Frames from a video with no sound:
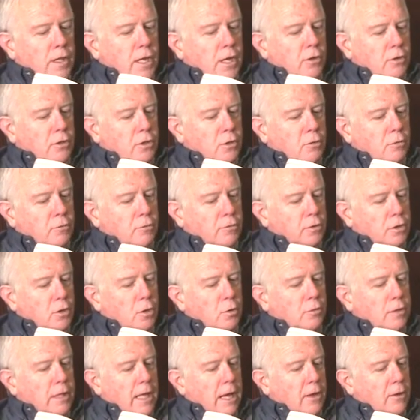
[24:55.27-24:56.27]
in the year, two,
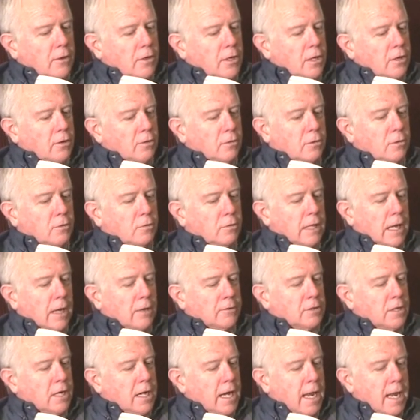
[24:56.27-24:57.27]
2000, year
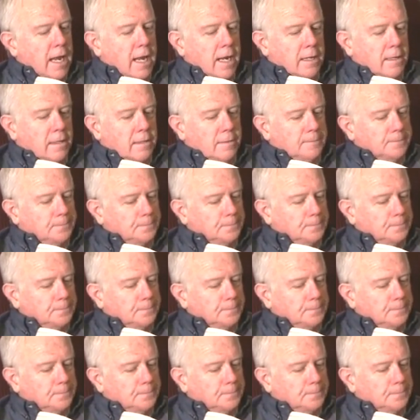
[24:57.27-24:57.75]
2008.